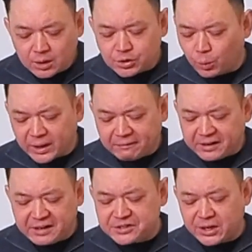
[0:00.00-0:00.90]
So whatever
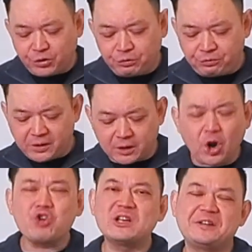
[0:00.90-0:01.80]
it is that you fear,
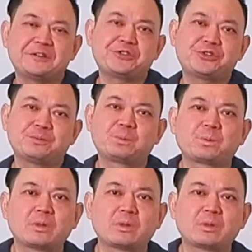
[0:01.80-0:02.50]
loneliness,